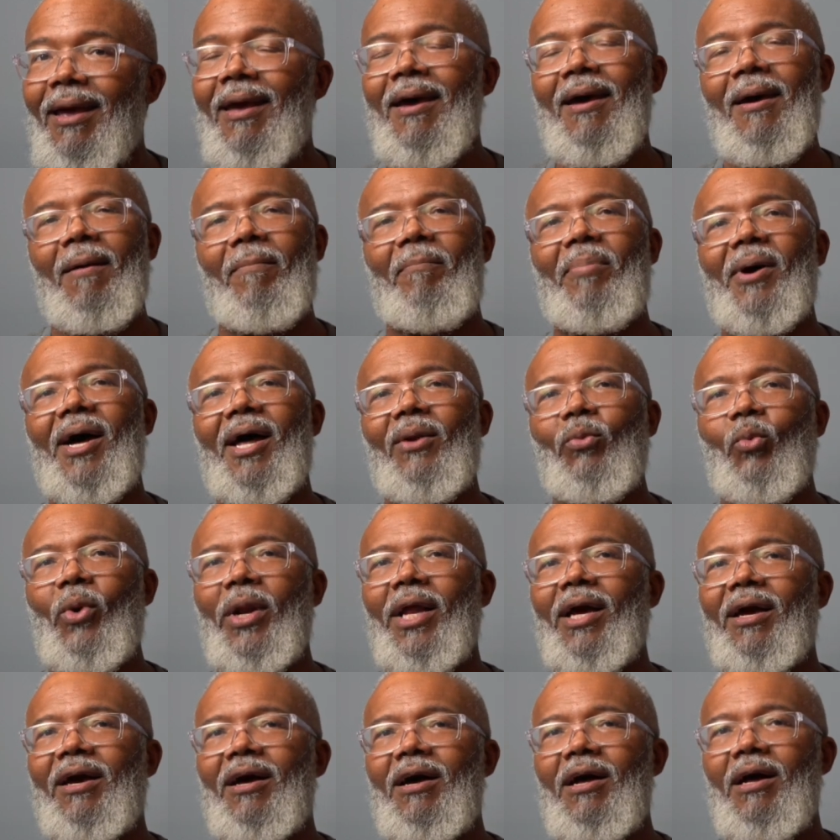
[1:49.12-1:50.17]
but when
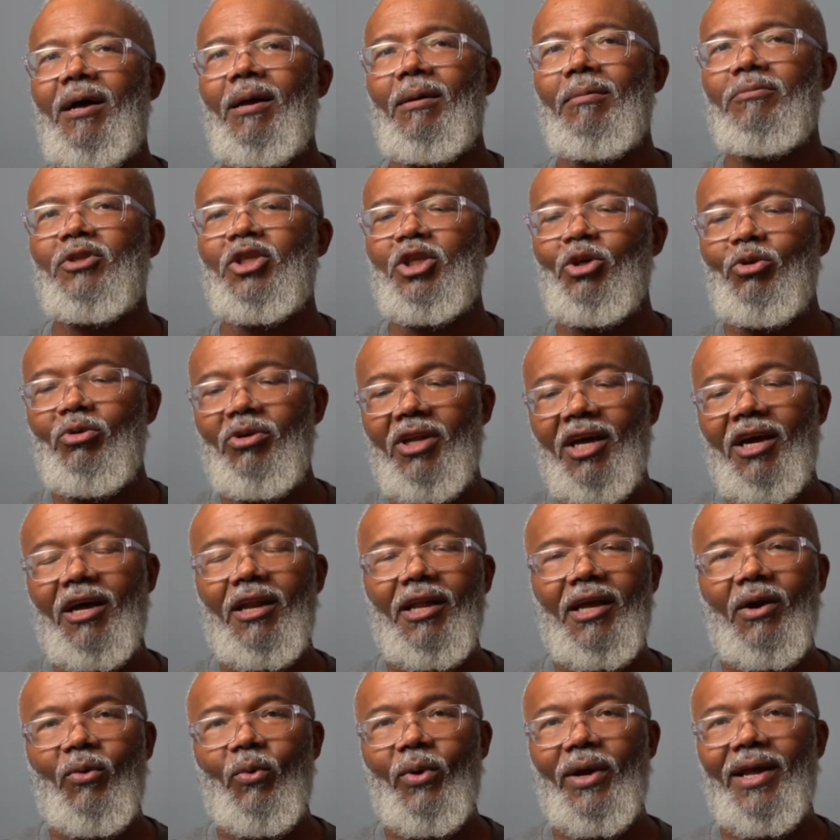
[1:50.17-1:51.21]
it comes to
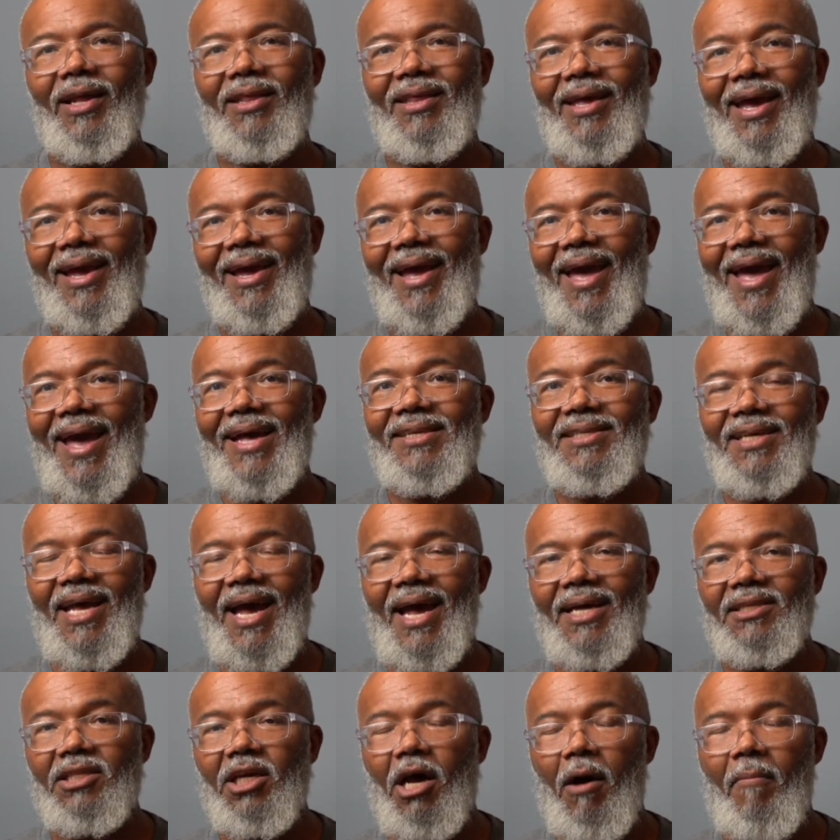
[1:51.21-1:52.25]
dealing with a
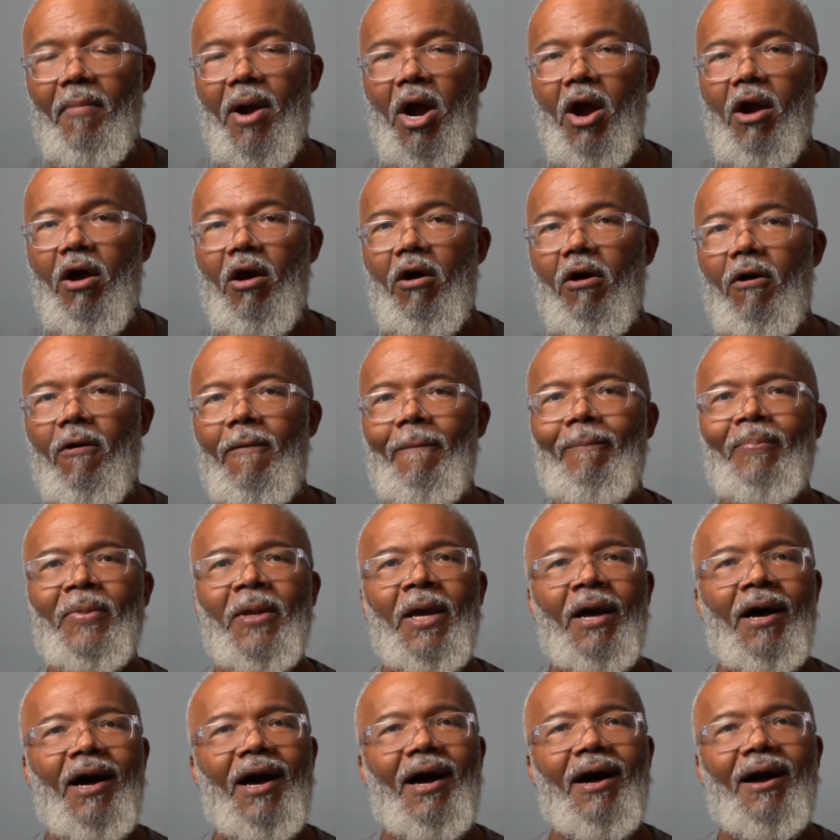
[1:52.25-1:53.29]
SS Camaro,
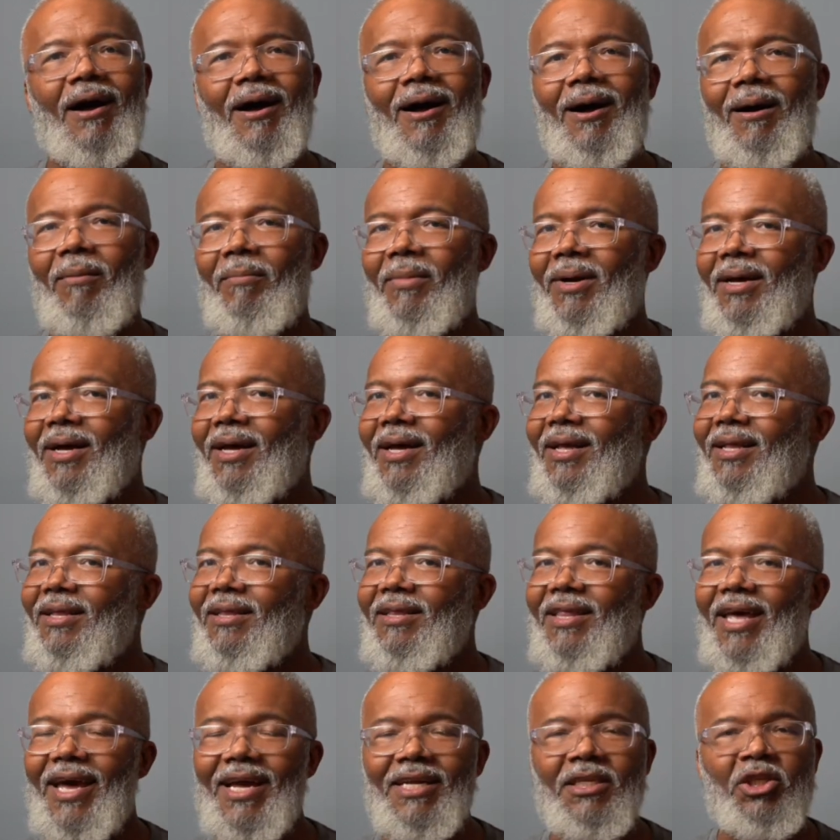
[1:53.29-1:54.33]

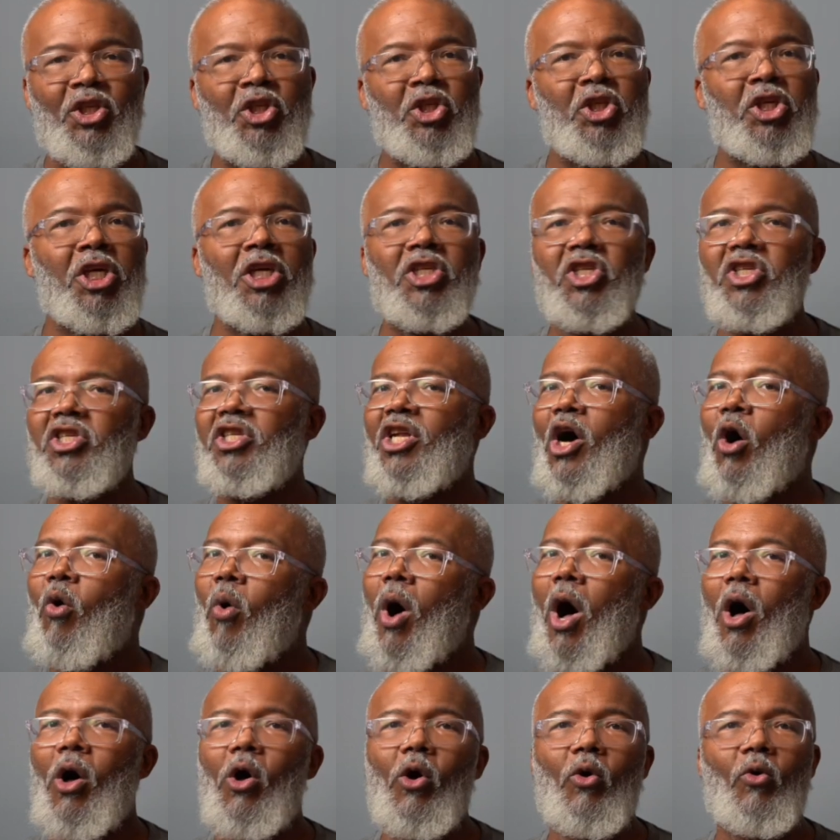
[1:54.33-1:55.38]
they just don't
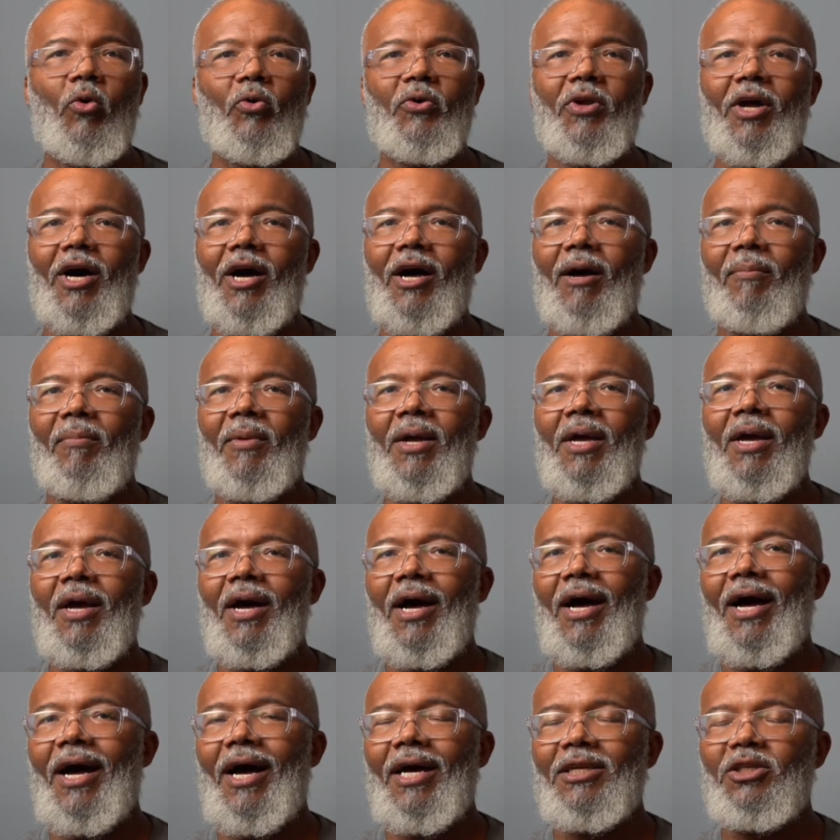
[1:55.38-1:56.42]
hold up
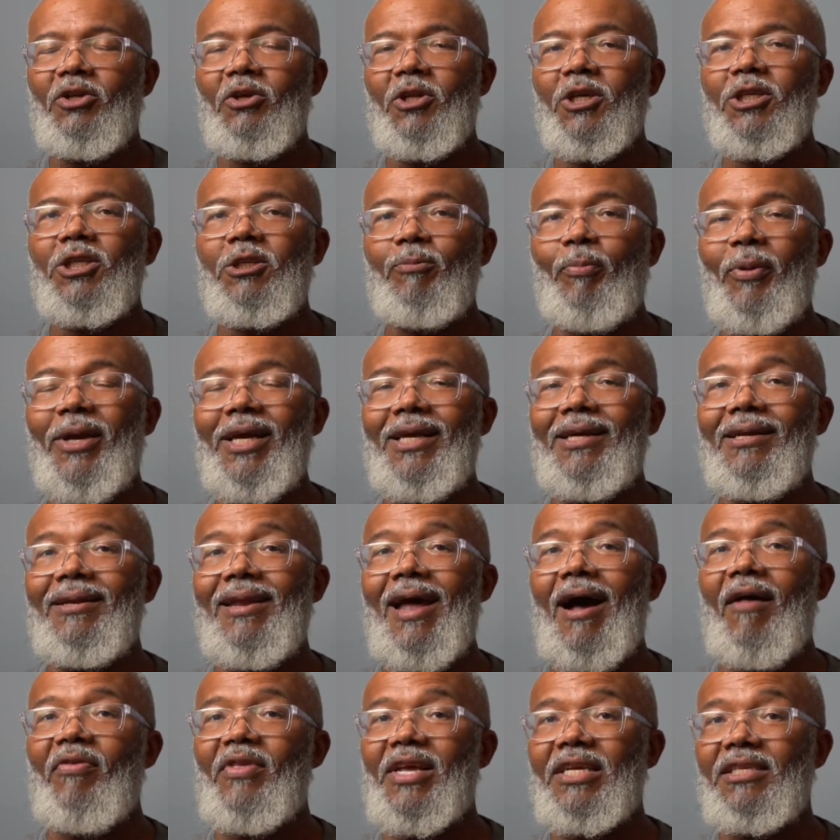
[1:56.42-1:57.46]
to the speed.
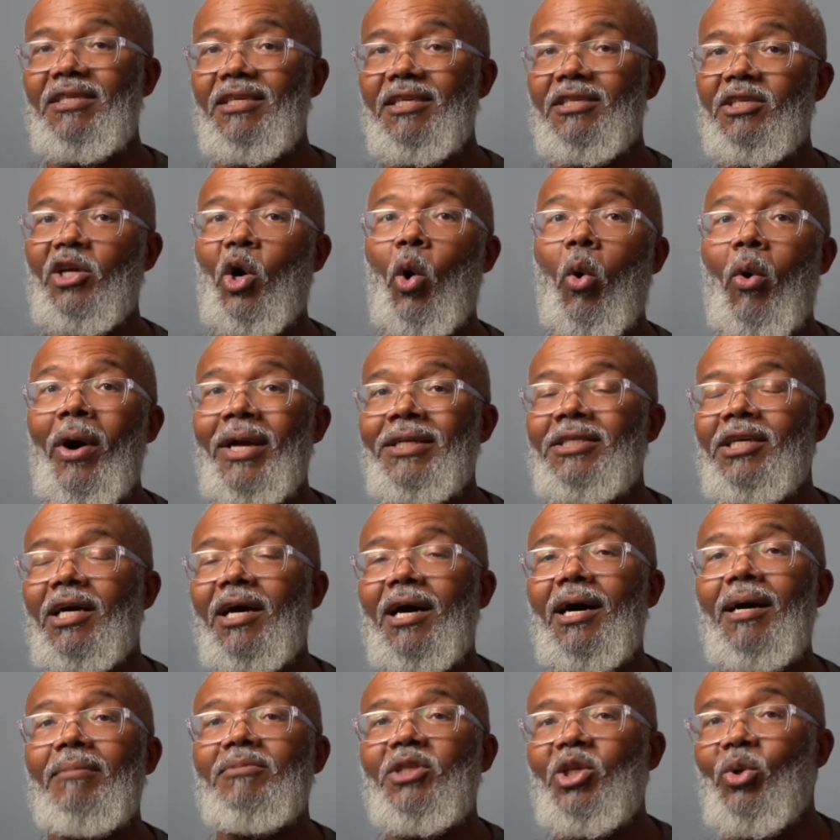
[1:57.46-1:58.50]
Now, this is going to
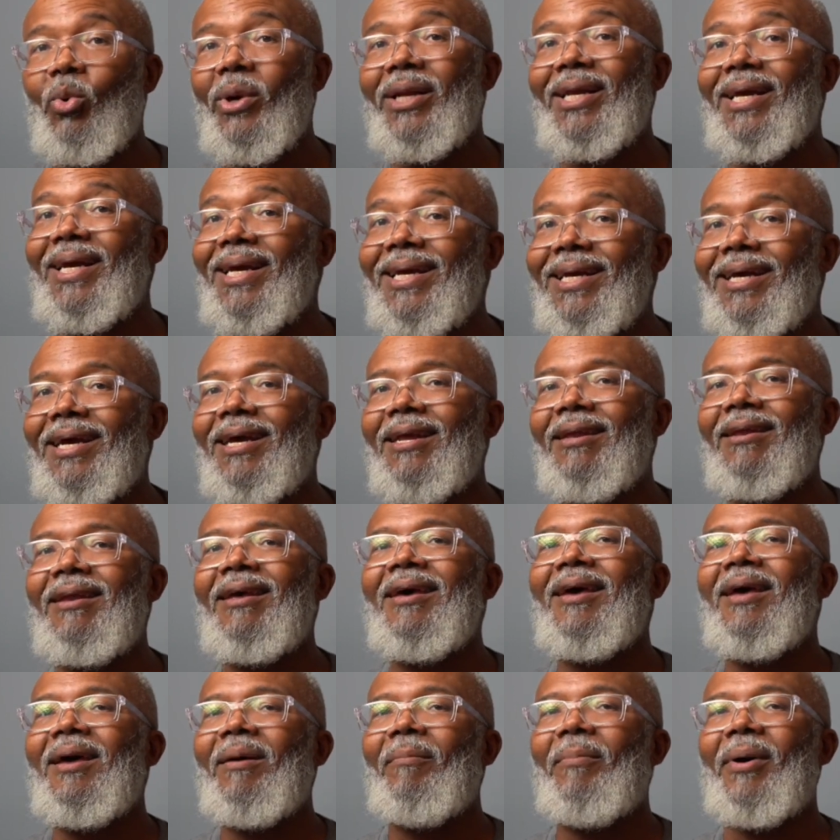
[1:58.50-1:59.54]
come to an end,
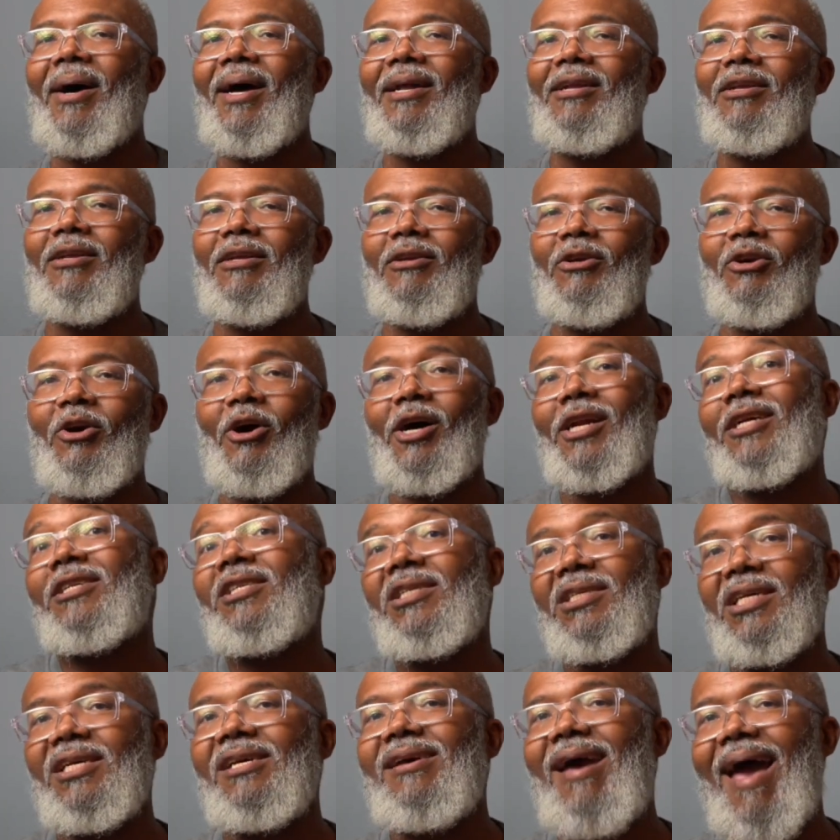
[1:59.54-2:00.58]
but you're going to
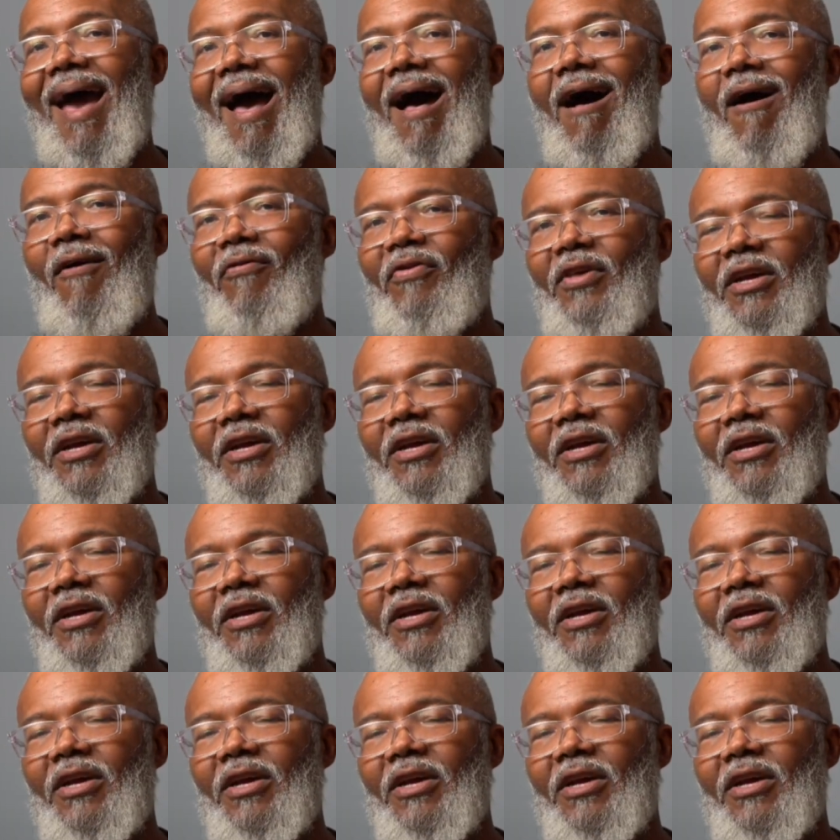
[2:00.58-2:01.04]
see how this